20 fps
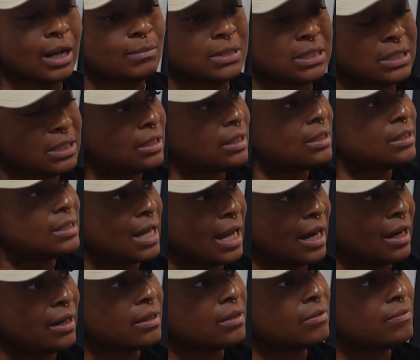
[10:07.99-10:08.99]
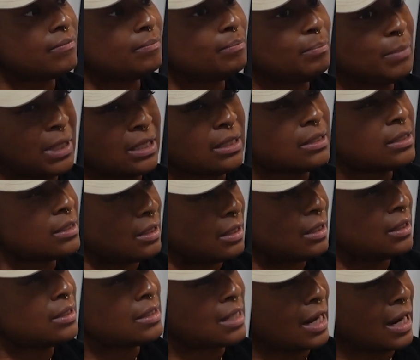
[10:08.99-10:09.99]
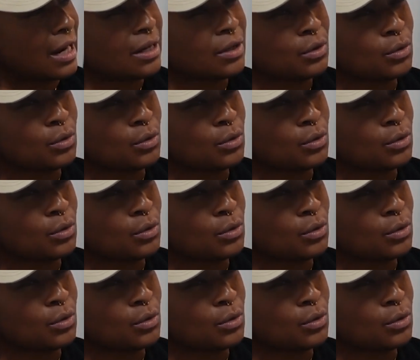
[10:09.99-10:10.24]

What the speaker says: I'm sick and tired of being sick and tired